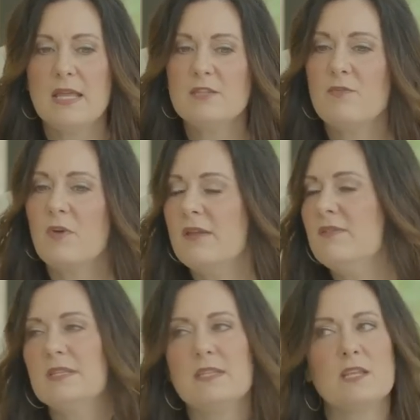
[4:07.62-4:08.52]
And so
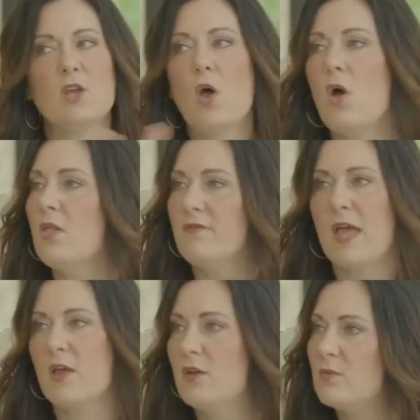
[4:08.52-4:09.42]
forgiveness does all of
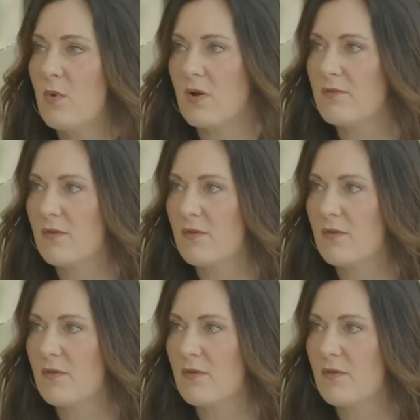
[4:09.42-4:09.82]
that good work